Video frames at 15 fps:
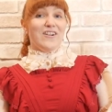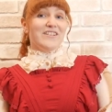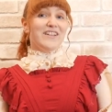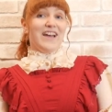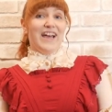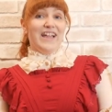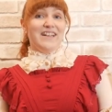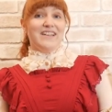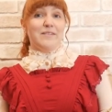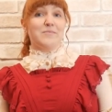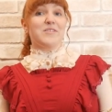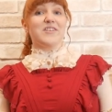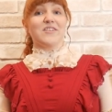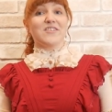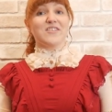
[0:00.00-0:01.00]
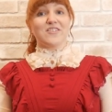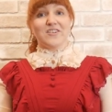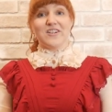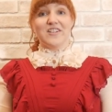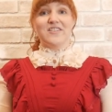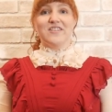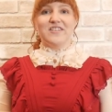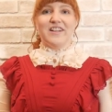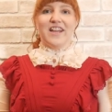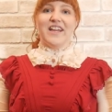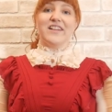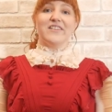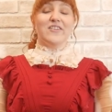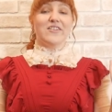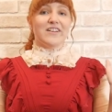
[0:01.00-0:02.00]
all the items you saw today
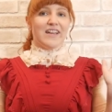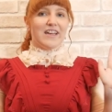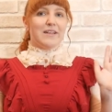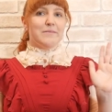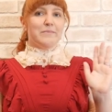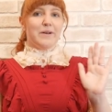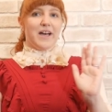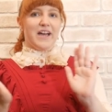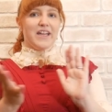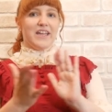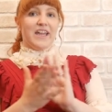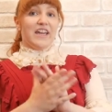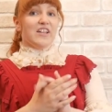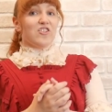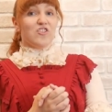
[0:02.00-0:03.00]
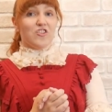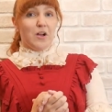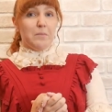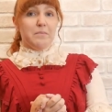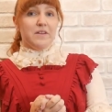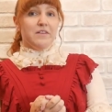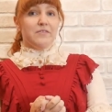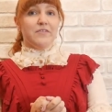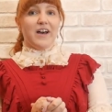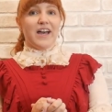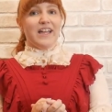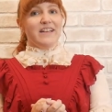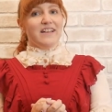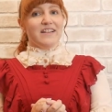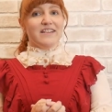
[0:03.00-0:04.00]
you can buy at
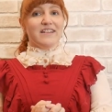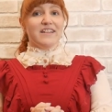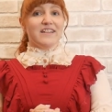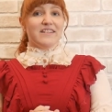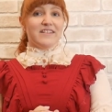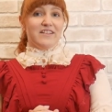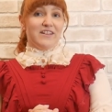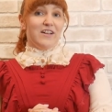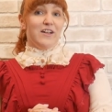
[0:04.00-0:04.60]
Shopify. This is the